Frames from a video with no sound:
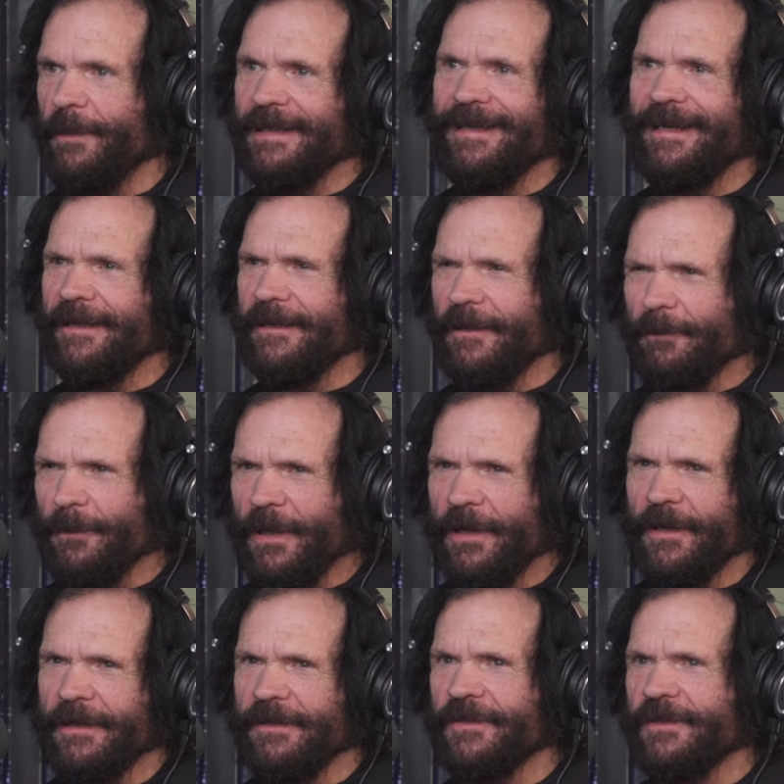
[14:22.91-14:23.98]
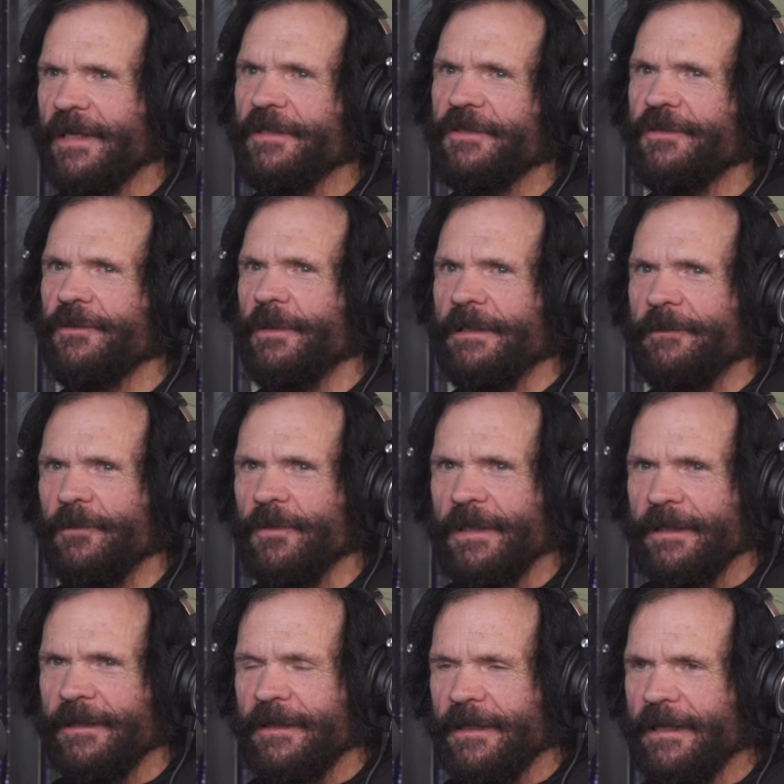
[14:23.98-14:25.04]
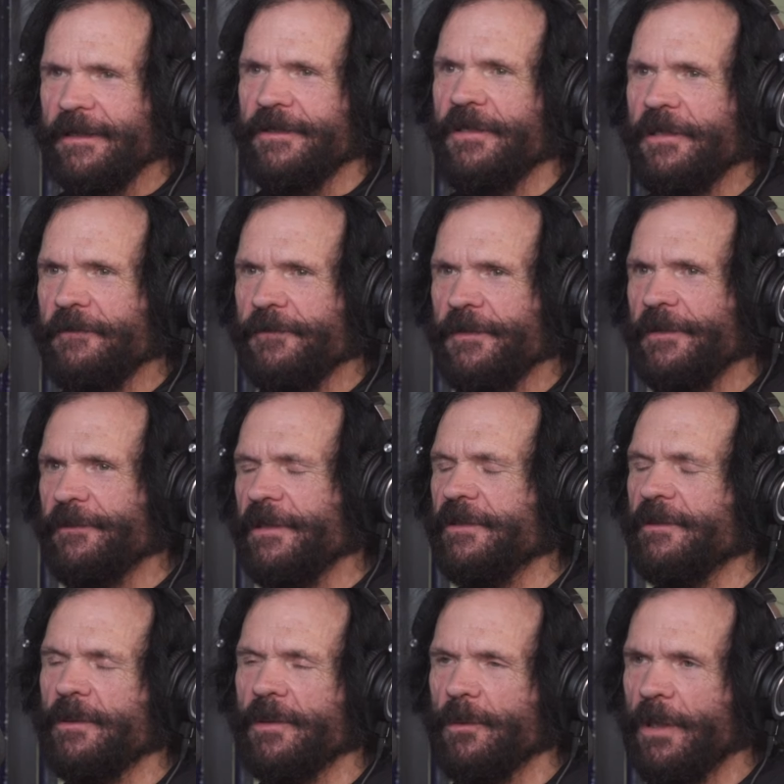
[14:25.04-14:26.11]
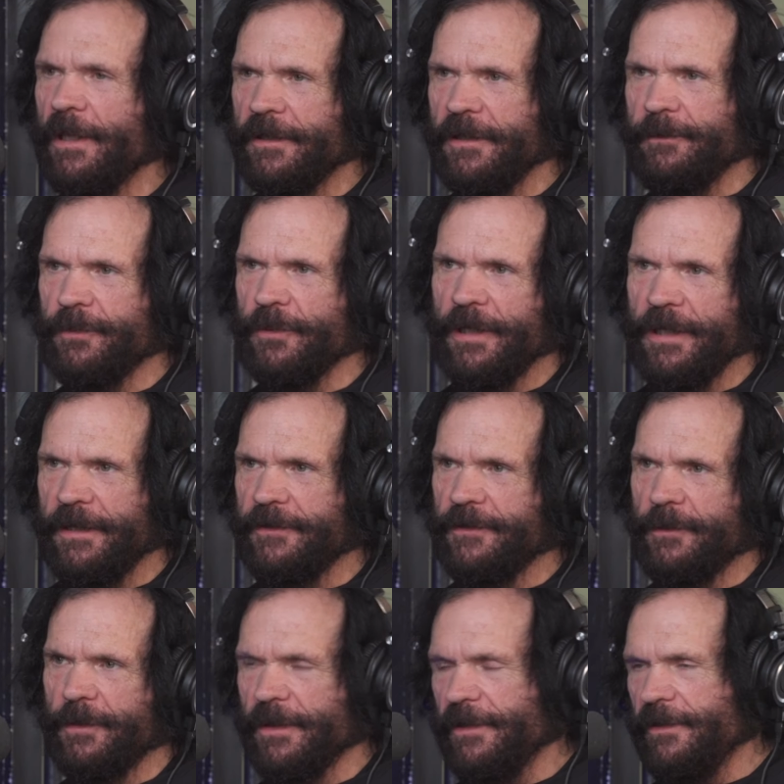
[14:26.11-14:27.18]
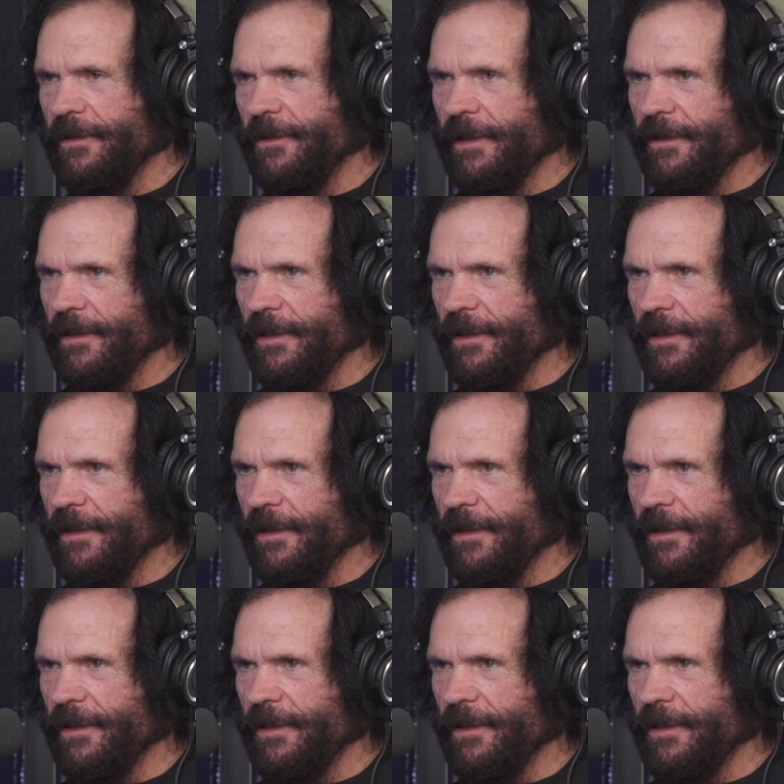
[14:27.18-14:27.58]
My dad had a bar on State Street in the 1950s when the Milwaukee Braves were really doing good.